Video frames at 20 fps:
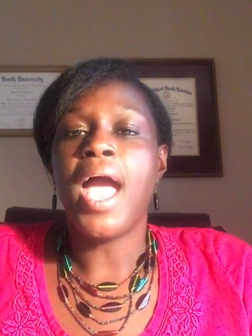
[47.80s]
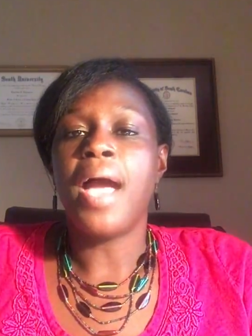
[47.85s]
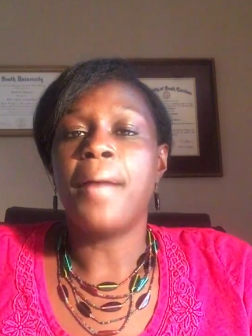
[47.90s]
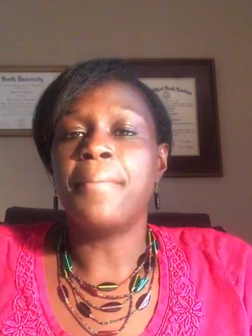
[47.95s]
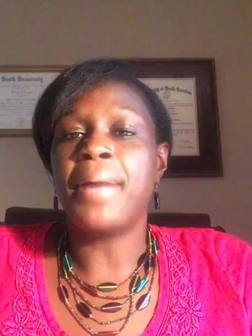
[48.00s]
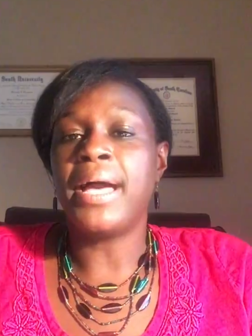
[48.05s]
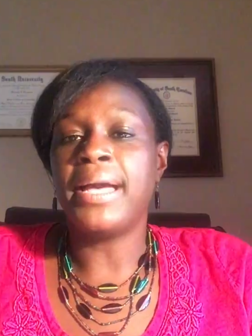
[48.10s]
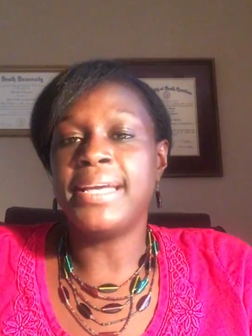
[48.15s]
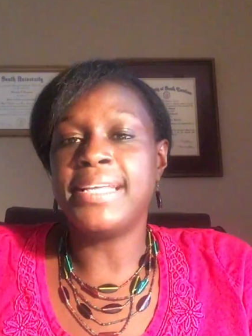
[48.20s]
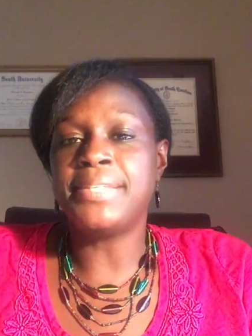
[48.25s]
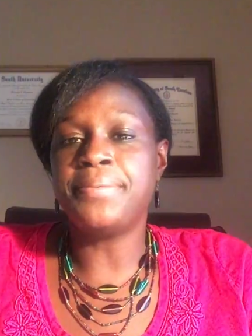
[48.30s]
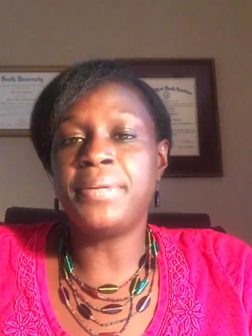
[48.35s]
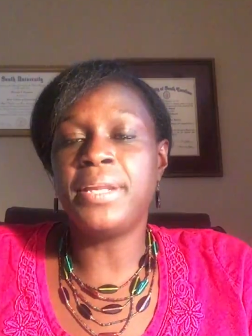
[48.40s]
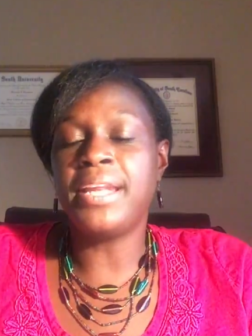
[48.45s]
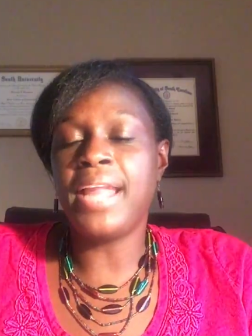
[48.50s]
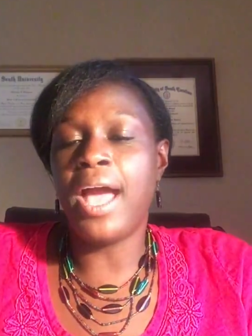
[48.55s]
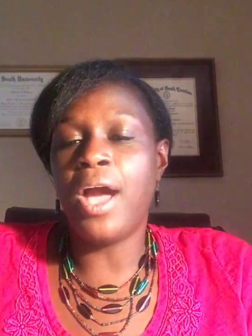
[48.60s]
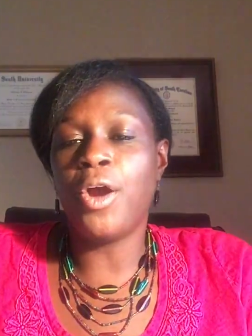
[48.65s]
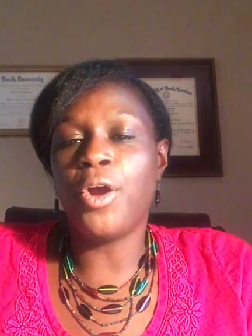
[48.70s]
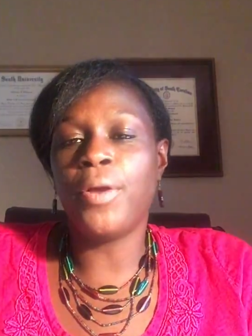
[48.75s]
My
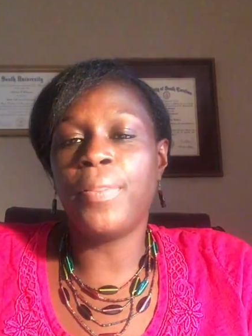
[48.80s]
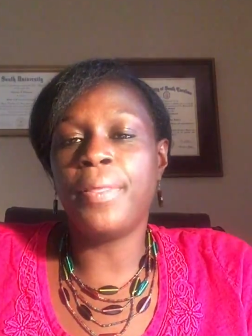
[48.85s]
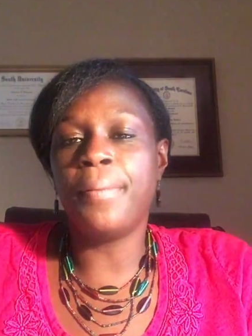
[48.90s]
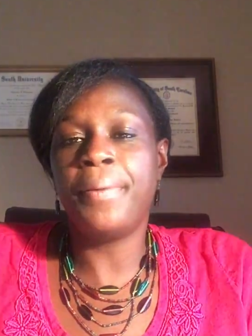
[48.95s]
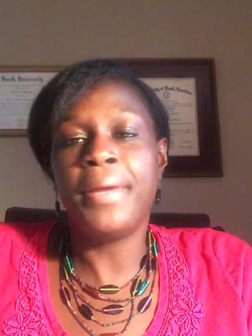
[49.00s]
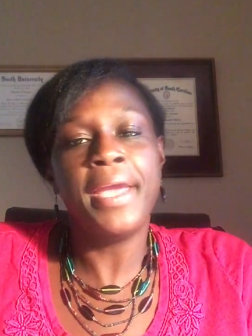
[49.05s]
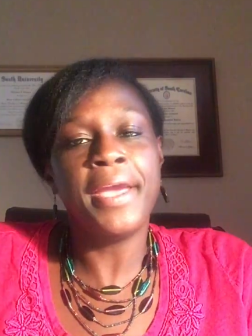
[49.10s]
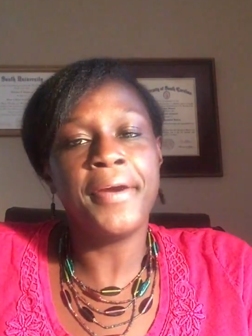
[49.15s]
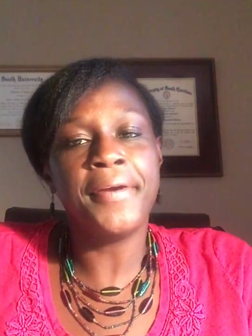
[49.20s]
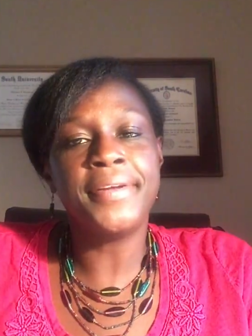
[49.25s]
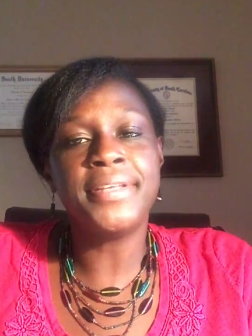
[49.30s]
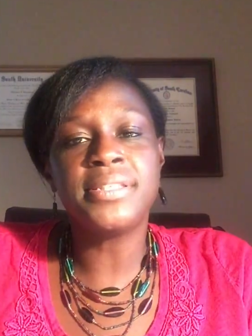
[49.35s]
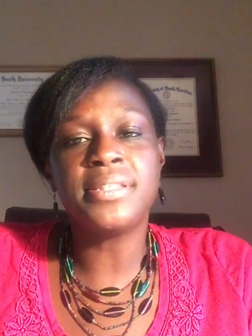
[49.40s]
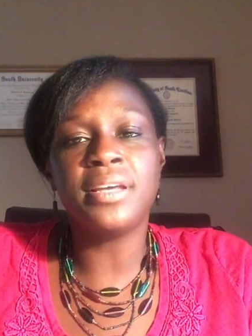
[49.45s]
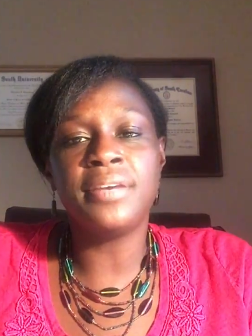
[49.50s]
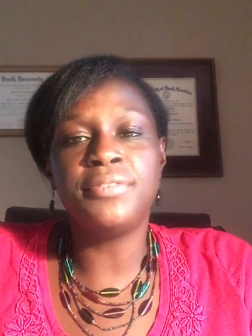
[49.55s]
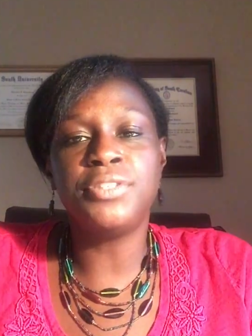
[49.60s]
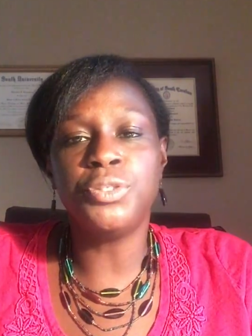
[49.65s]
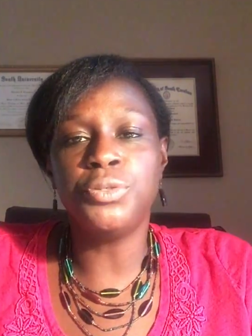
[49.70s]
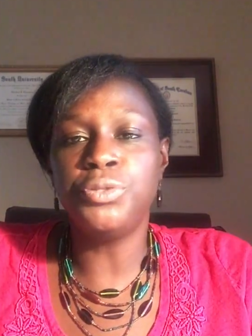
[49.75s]
husband and I are the parents
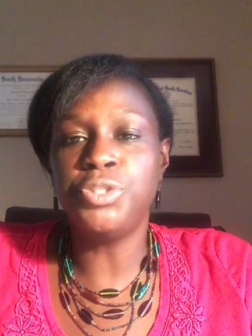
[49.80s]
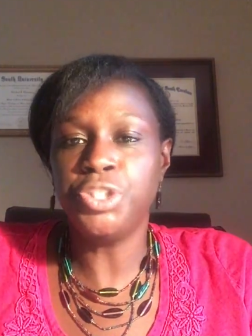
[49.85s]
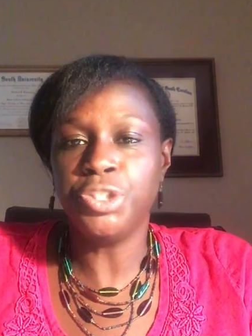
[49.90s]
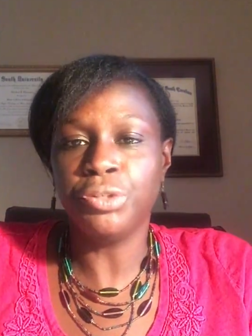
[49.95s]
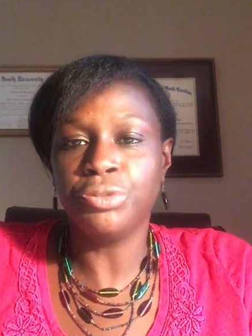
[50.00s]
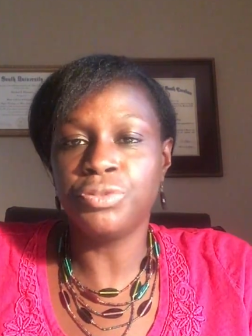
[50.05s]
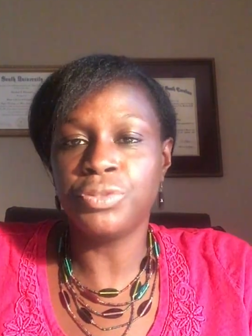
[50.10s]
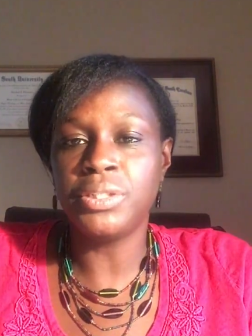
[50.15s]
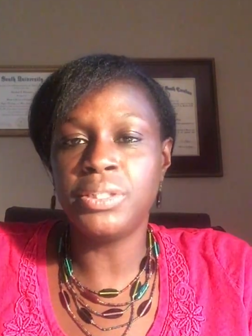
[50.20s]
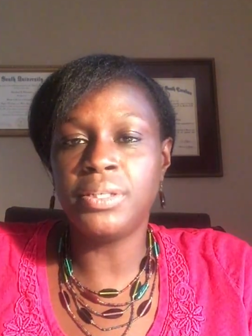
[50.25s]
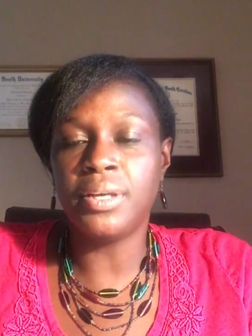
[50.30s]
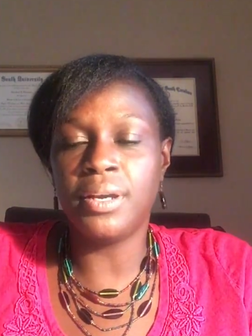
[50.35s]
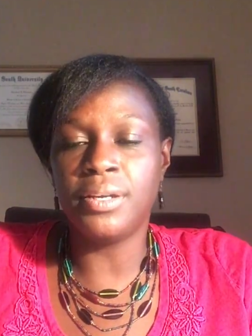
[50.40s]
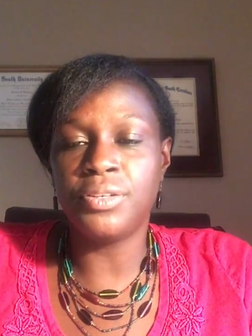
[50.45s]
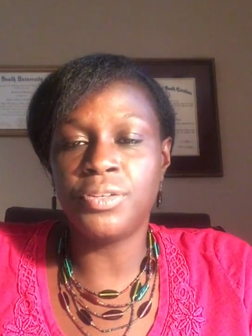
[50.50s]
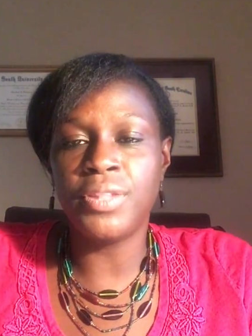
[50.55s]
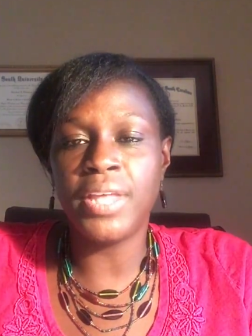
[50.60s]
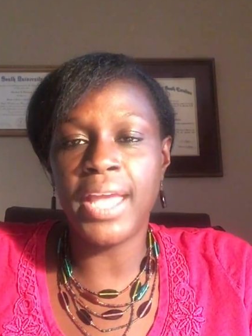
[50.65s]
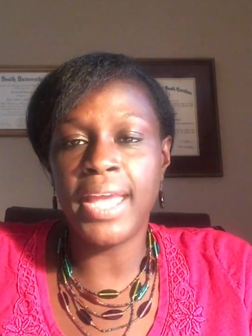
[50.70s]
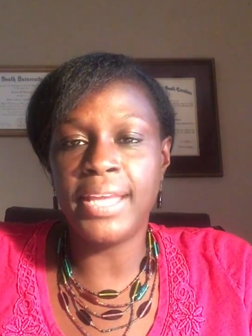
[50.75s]
of two children
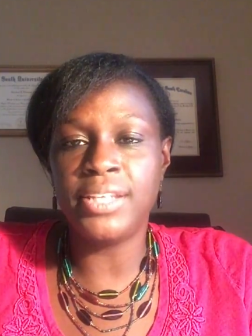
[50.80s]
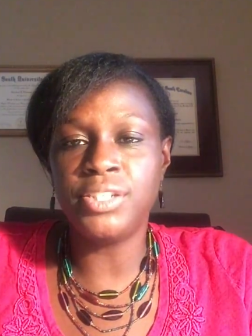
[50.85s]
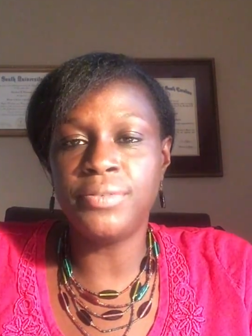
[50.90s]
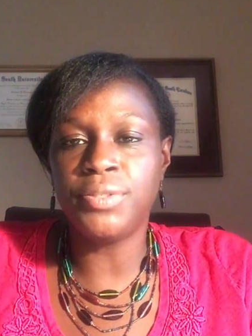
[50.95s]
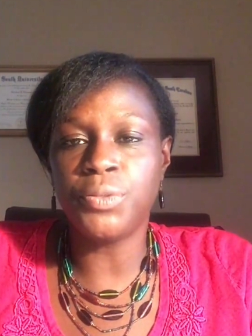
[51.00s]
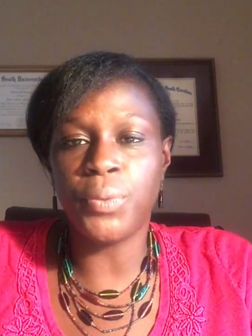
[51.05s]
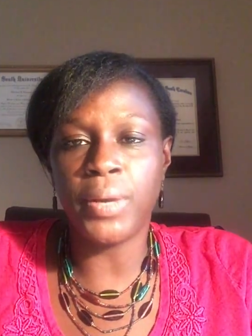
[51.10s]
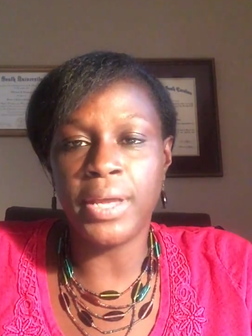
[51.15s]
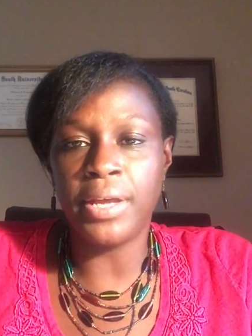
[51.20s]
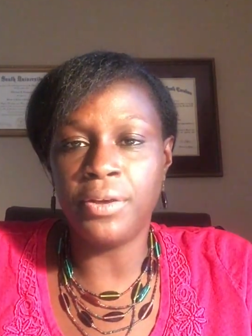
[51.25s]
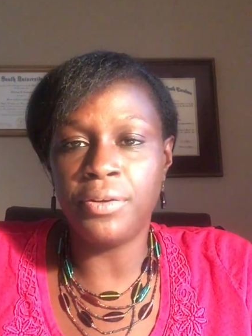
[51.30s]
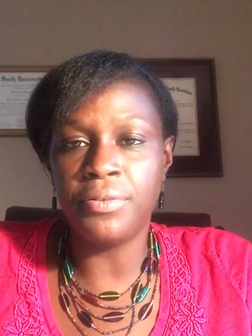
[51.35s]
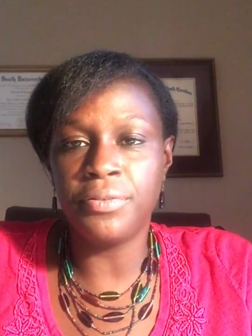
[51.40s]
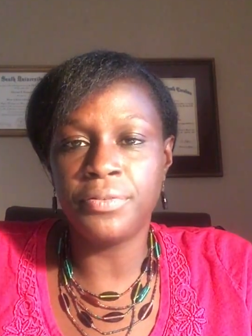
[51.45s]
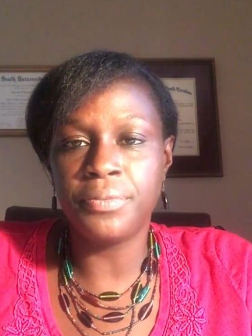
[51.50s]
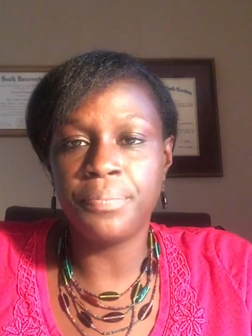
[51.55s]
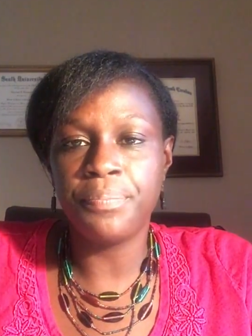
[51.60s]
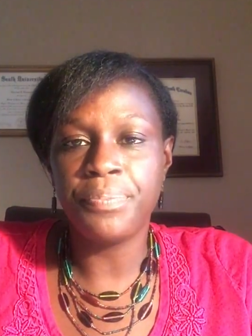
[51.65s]
under the age of 12.